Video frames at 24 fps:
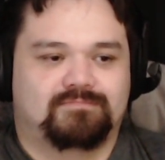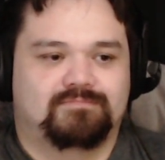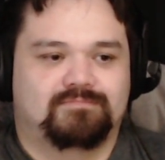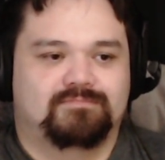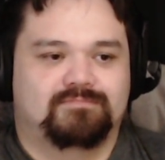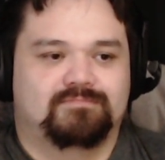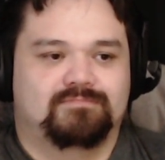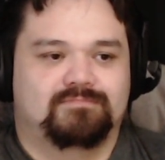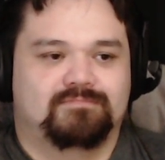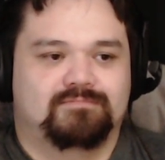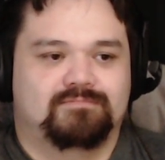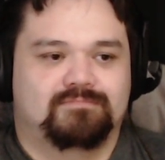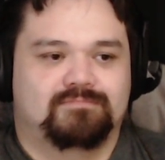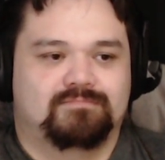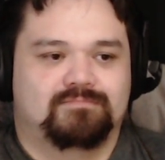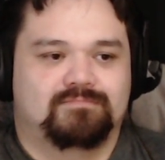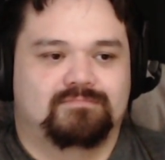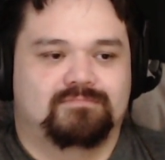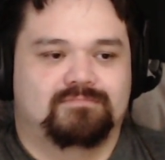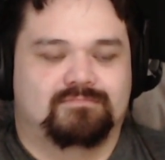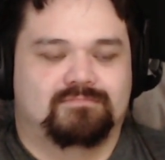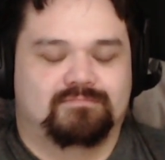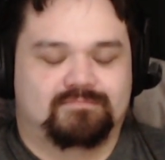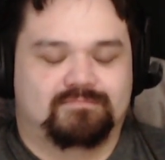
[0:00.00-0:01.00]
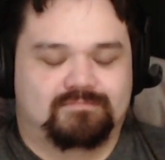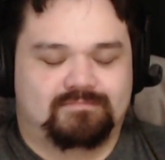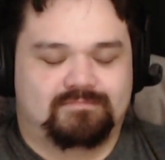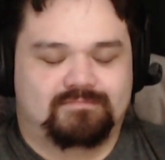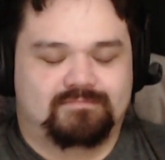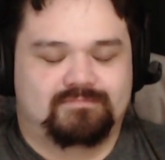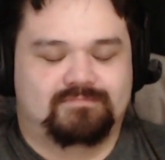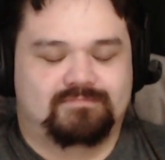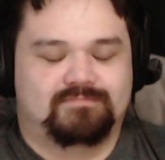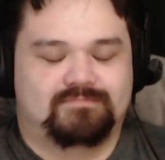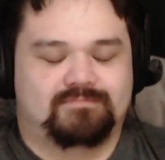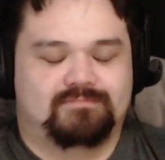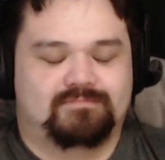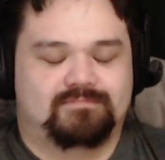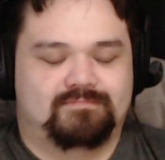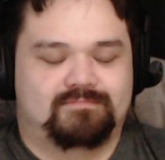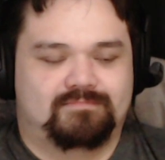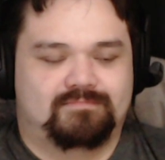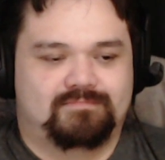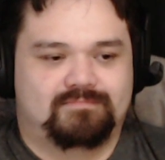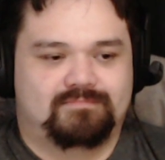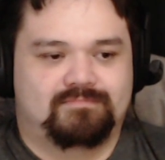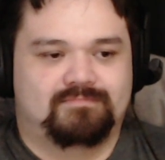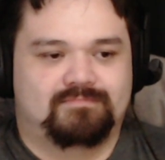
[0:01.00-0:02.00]

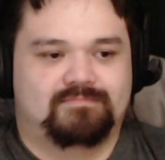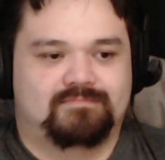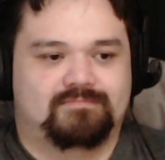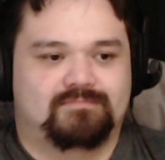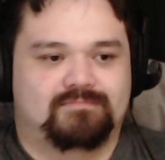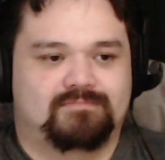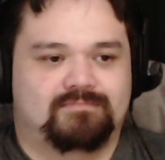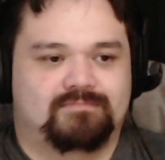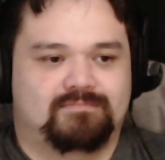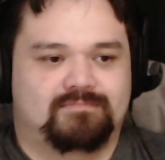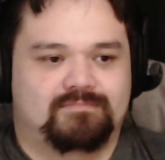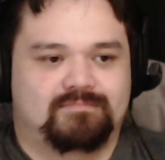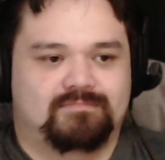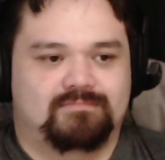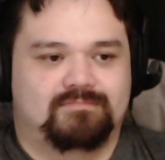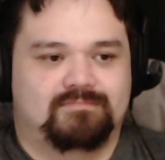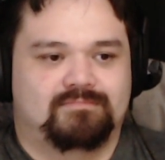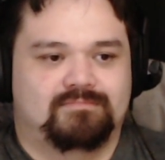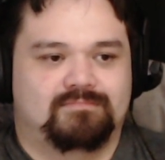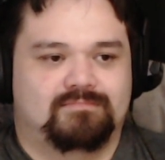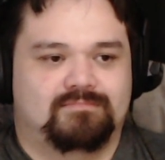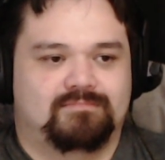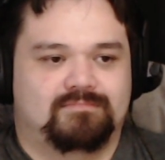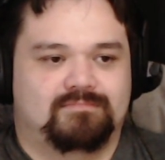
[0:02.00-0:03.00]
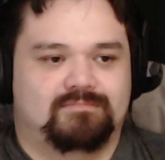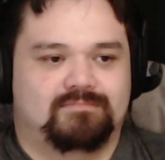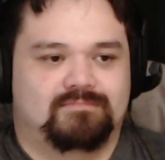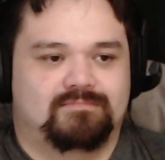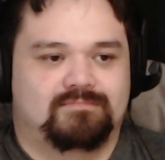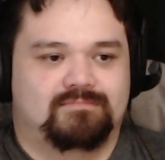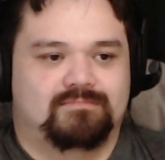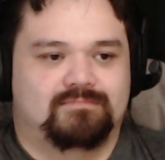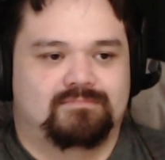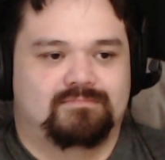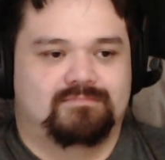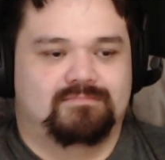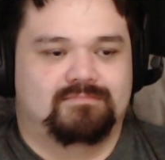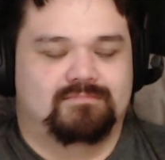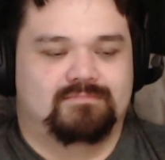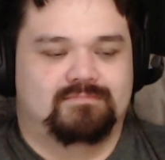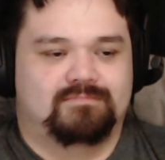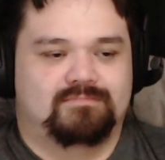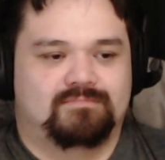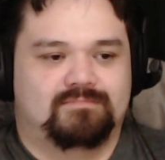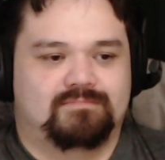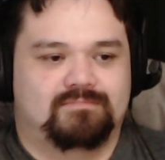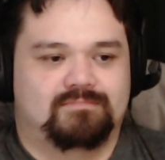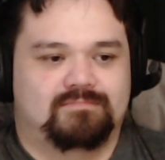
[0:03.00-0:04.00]

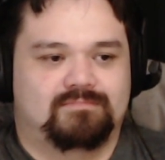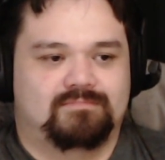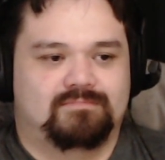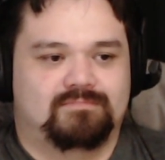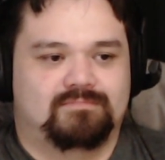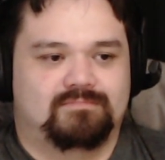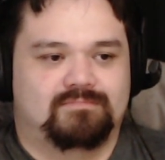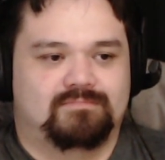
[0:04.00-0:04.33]
This person isn't speaking.